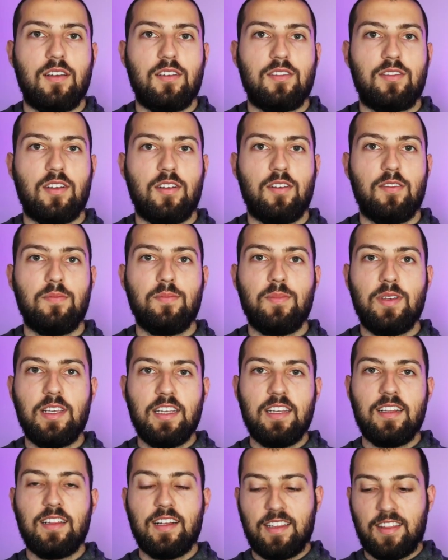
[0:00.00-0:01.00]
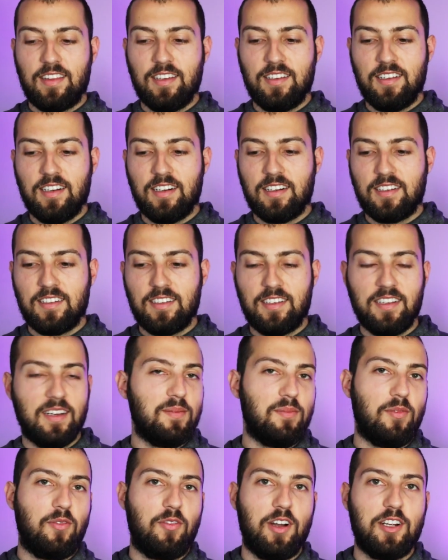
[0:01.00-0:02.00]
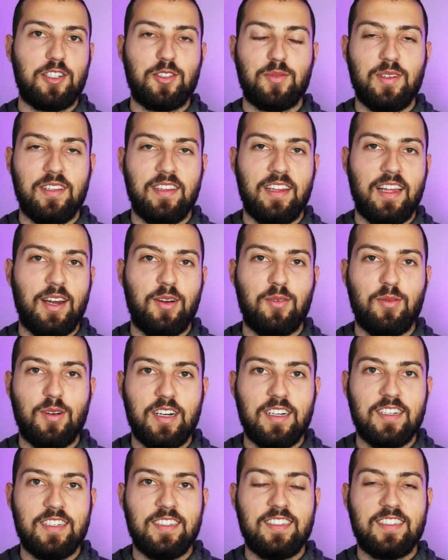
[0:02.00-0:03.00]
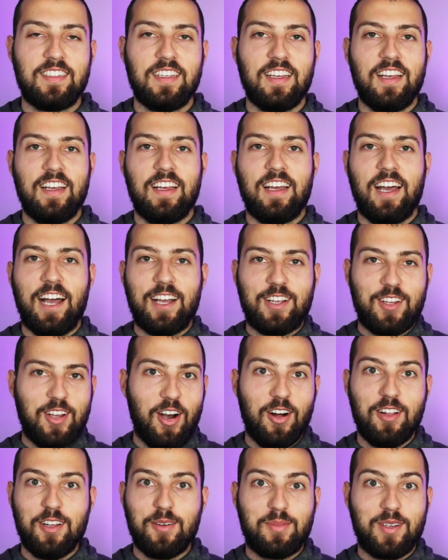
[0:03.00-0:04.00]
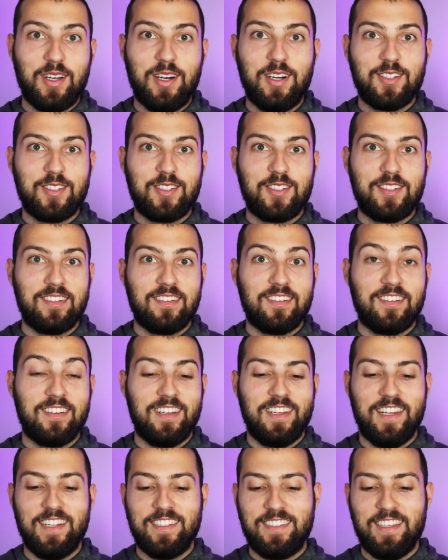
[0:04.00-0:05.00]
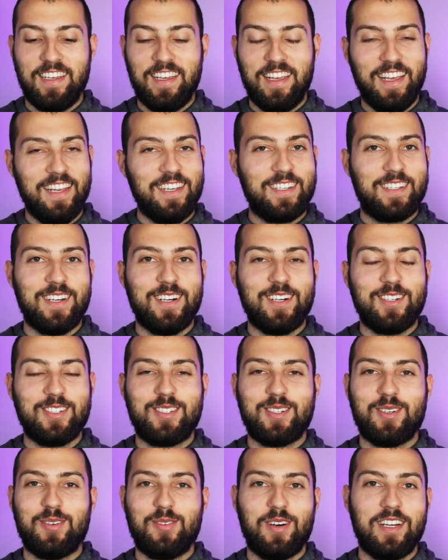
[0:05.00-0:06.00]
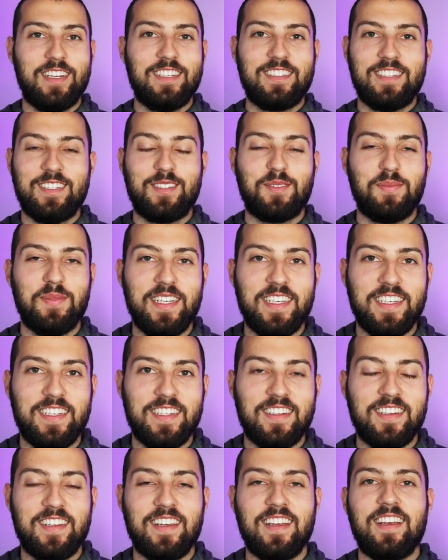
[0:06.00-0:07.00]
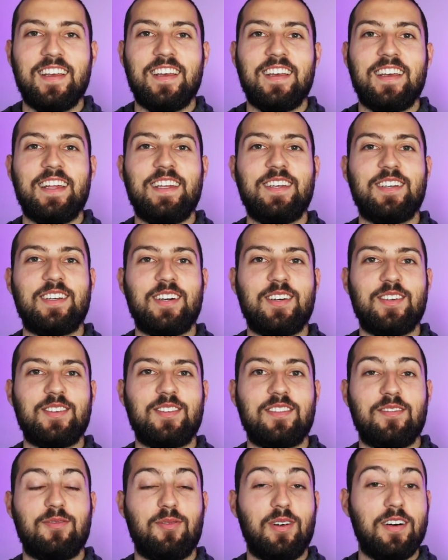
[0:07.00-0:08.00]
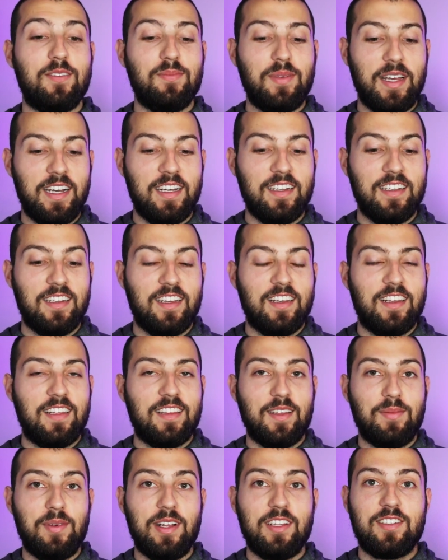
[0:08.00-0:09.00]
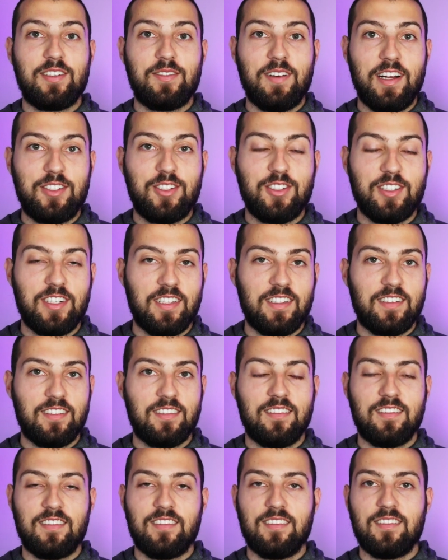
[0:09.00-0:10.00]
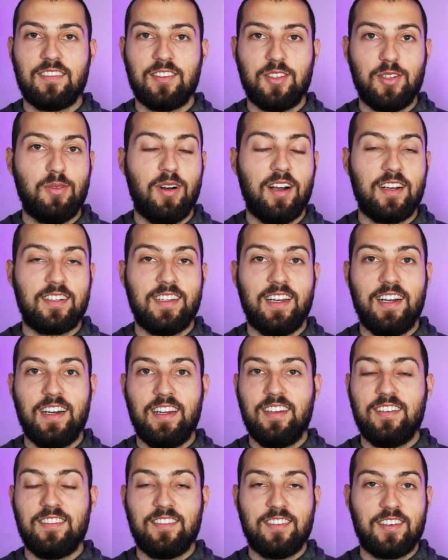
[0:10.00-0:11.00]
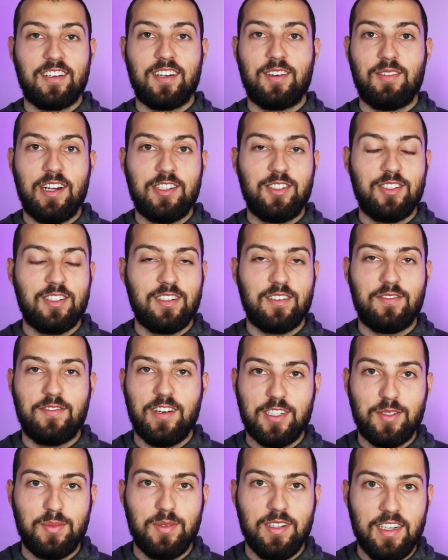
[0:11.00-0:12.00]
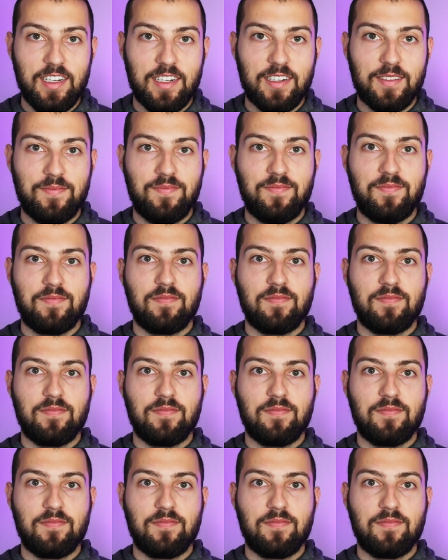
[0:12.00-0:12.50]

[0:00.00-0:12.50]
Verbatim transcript: So me, like the young, dumb freshman that I was, I call up coach and say, hey coach, what does this mean? And he goes, well Matt, that means you're redshirting. You walked on and you're gonna redshirt your freshman year.